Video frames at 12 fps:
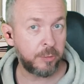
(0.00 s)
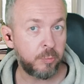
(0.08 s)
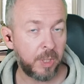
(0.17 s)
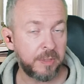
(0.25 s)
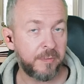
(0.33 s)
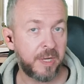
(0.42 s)
I
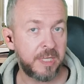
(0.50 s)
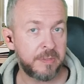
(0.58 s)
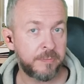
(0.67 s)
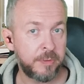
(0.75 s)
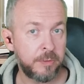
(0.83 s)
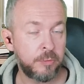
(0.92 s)
do
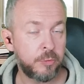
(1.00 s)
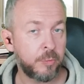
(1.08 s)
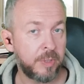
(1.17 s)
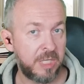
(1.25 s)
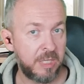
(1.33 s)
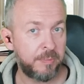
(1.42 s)
advise for you to
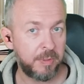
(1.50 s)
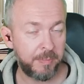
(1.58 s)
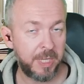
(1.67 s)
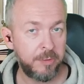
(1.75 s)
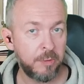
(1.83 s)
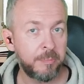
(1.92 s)
keep the
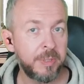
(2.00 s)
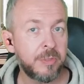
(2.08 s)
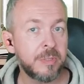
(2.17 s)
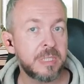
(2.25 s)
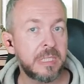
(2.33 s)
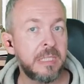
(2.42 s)
manual
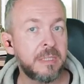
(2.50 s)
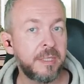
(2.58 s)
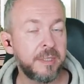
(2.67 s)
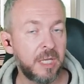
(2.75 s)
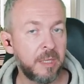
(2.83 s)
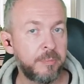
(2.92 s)
because it
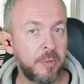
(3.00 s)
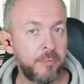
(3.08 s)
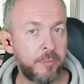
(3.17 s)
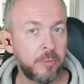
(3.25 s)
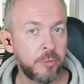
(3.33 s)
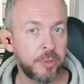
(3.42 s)
can help you in
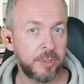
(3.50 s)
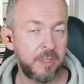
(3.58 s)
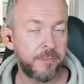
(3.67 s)
future.